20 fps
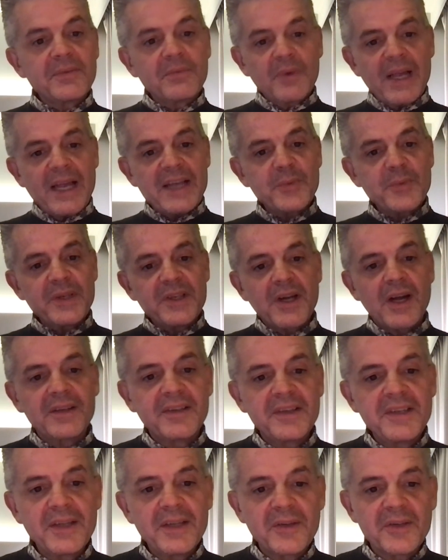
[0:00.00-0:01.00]
as we talk to
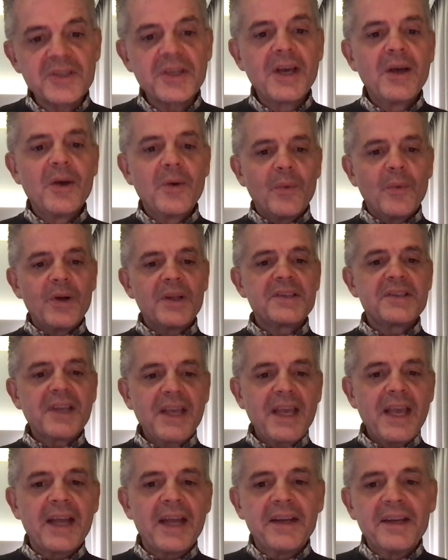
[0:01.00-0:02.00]
dealers, once
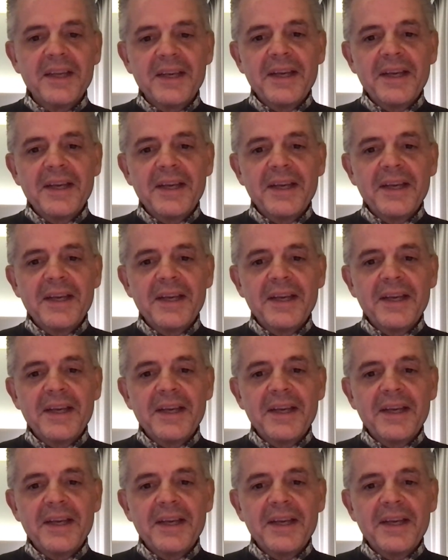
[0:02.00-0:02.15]
again,